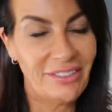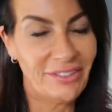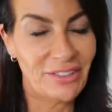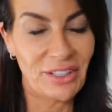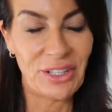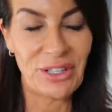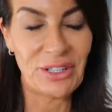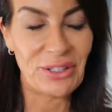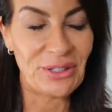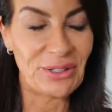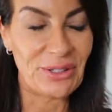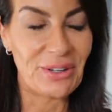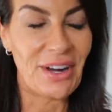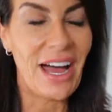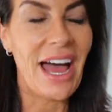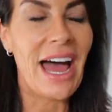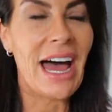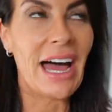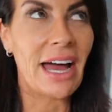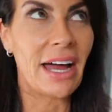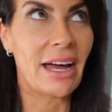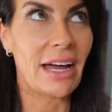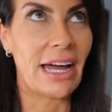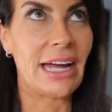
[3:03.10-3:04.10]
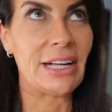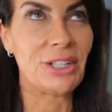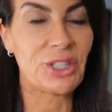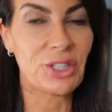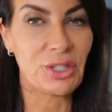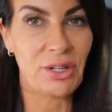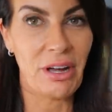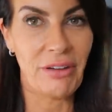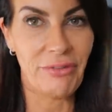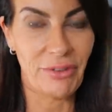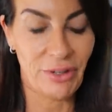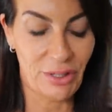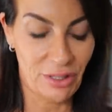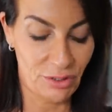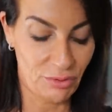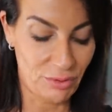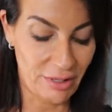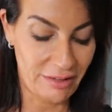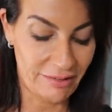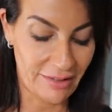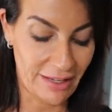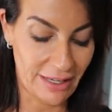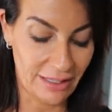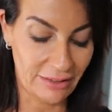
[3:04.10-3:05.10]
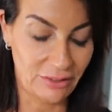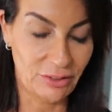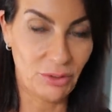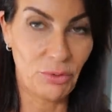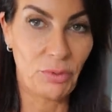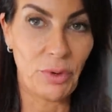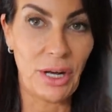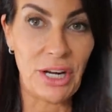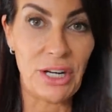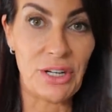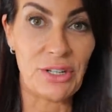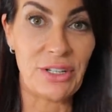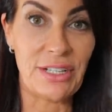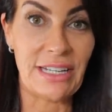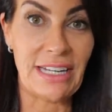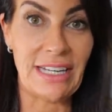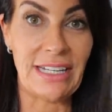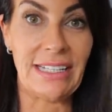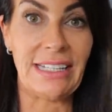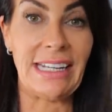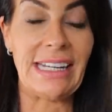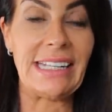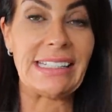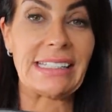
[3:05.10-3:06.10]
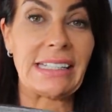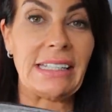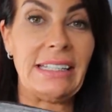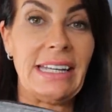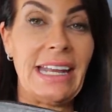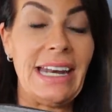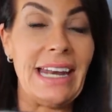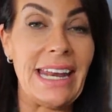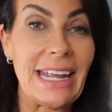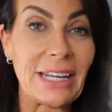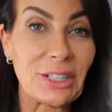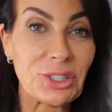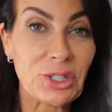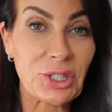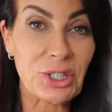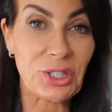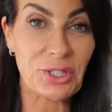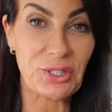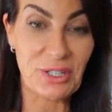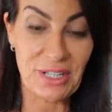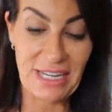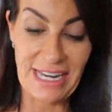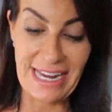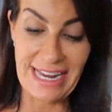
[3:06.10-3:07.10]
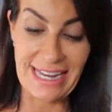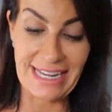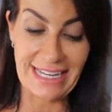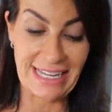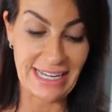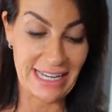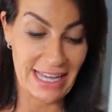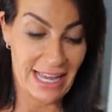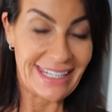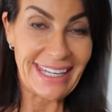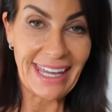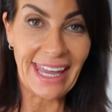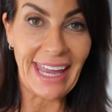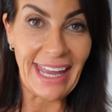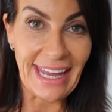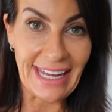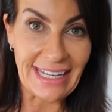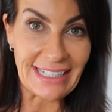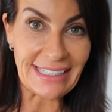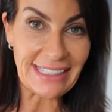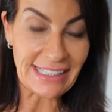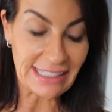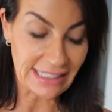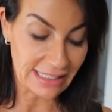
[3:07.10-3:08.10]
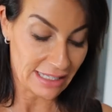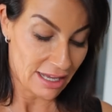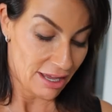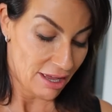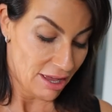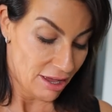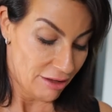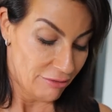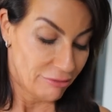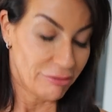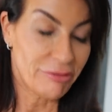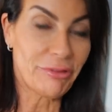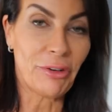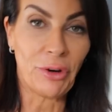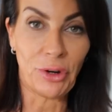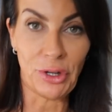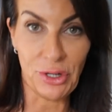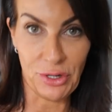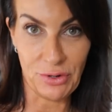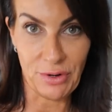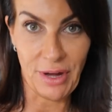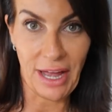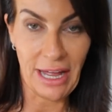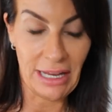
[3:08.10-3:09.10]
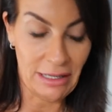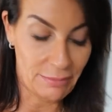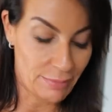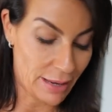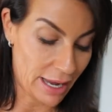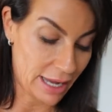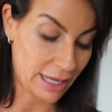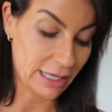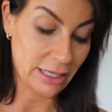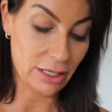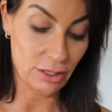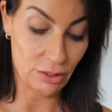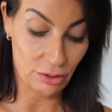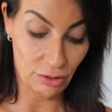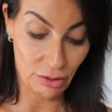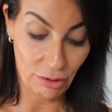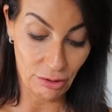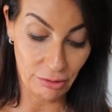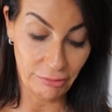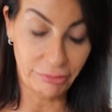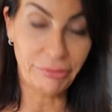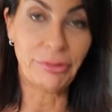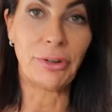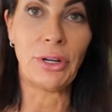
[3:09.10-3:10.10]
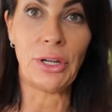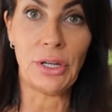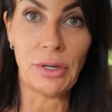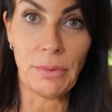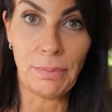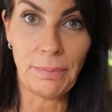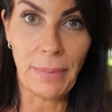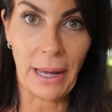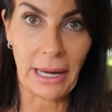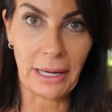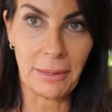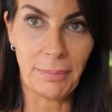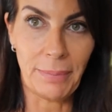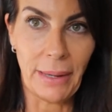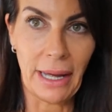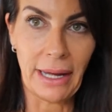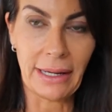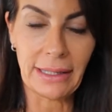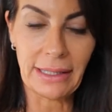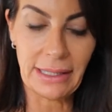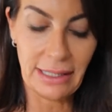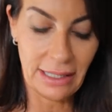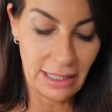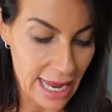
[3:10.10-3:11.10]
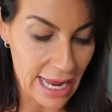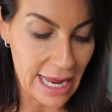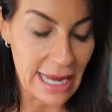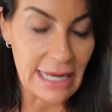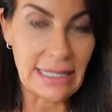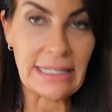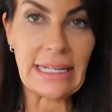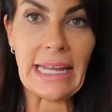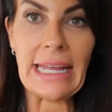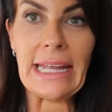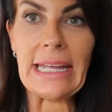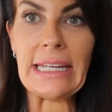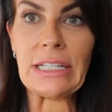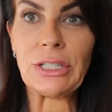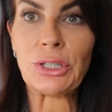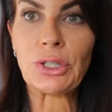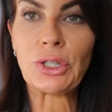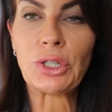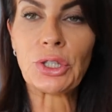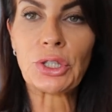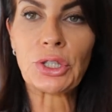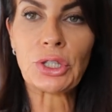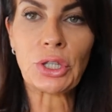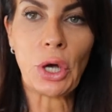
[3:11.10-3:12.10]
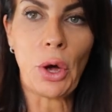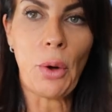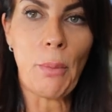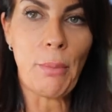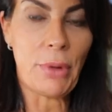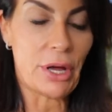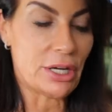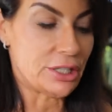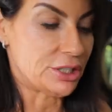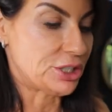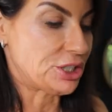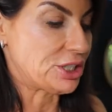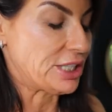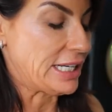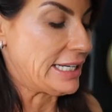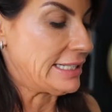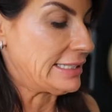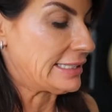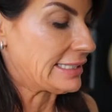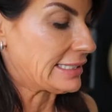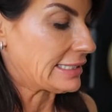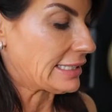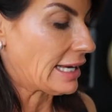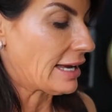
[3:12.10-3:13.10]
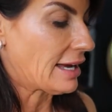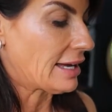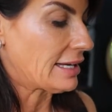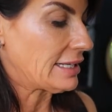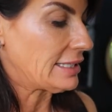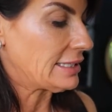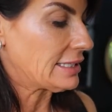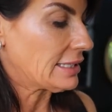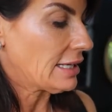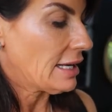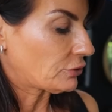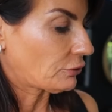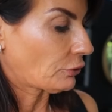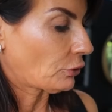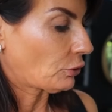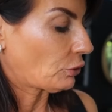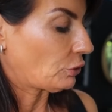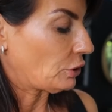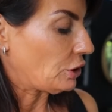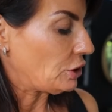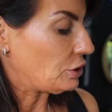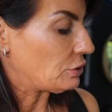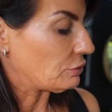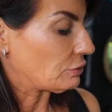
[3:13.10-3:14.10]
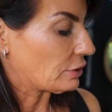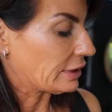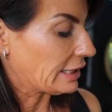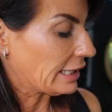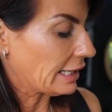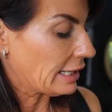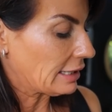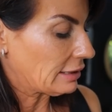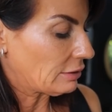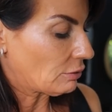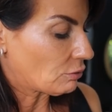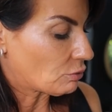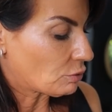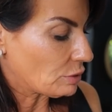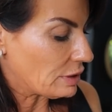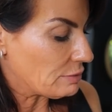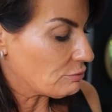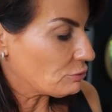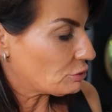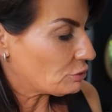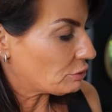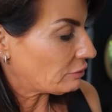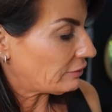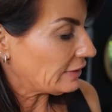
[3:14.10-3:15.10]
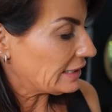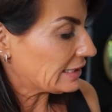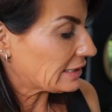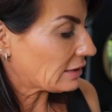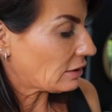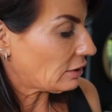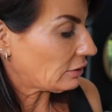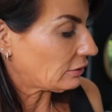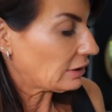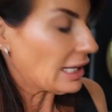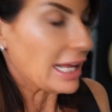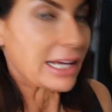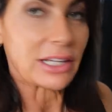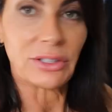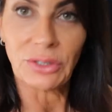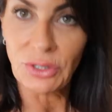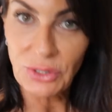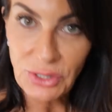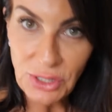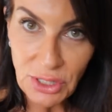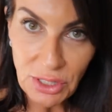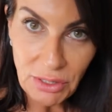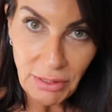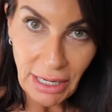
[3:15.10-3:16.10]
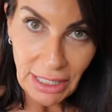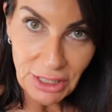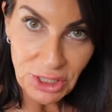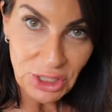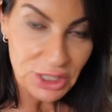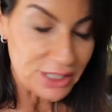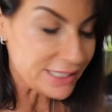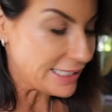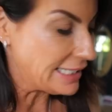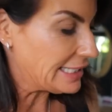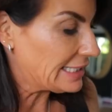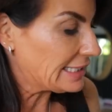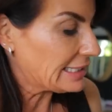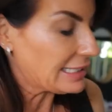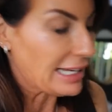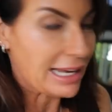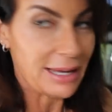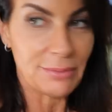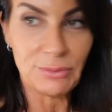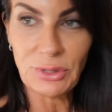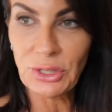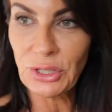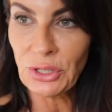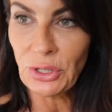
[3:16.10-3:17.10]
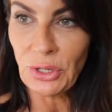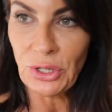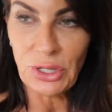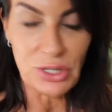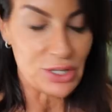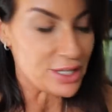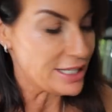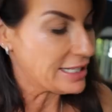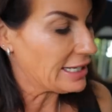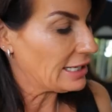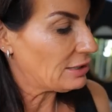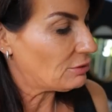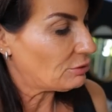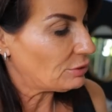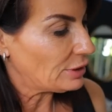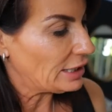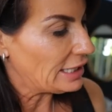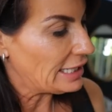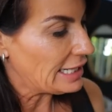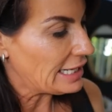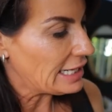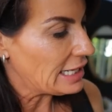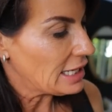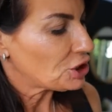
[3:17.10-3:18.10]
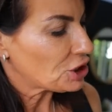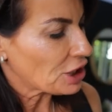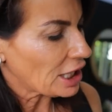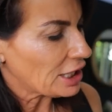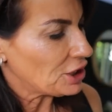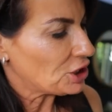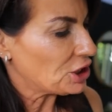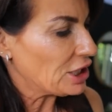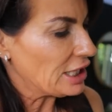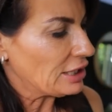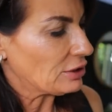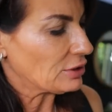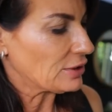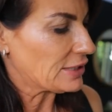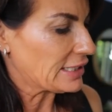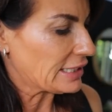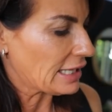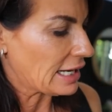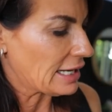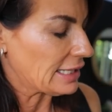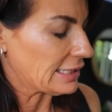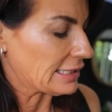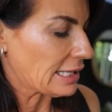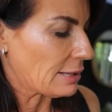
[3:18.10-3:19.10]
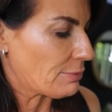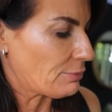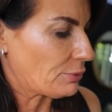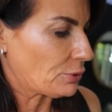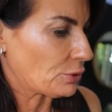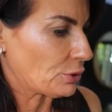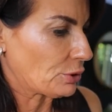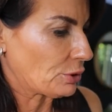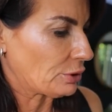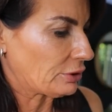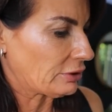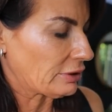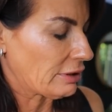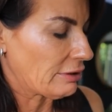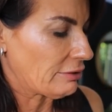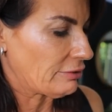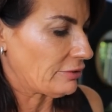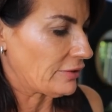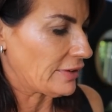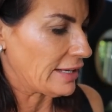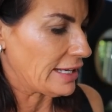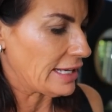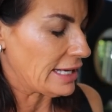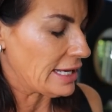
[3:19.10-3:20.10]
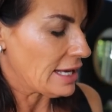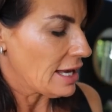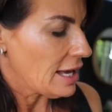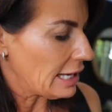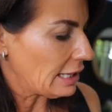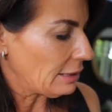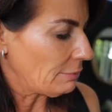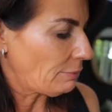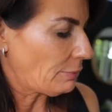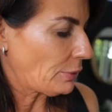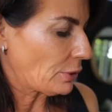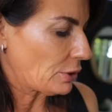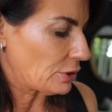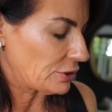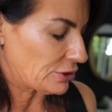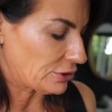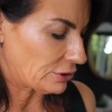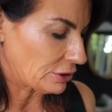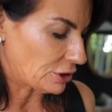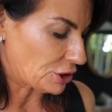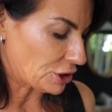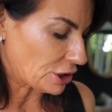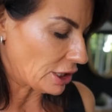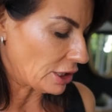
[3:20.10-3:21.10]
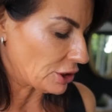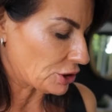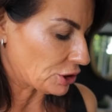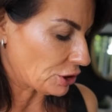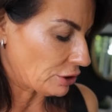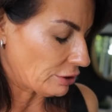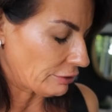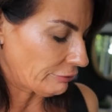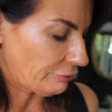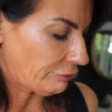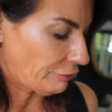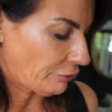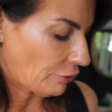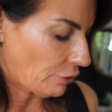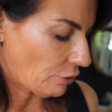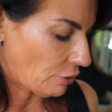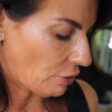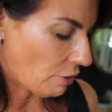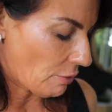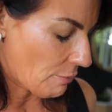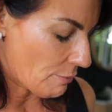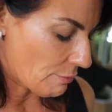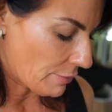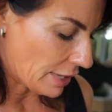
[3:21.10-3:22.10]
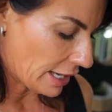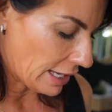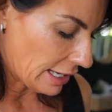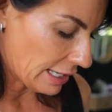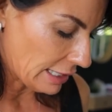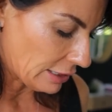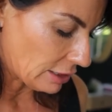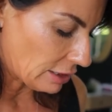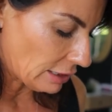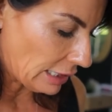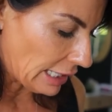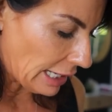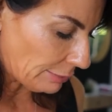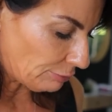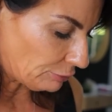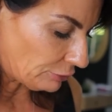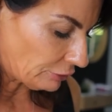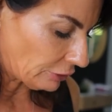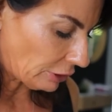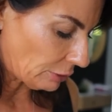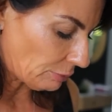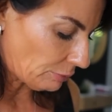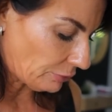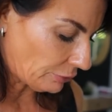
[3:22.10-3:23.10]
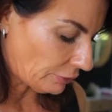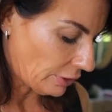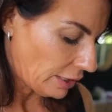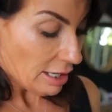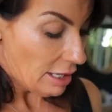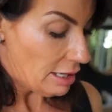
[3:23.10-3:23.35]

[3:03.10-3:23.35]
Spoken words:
even know how I travel without. What you need is an electronic case for your handbag or for your backpack, and it's so much inside. So you can remove, it's got like the scratch system, so you can really changing the size. I put the AirPods, the charger for my laptop,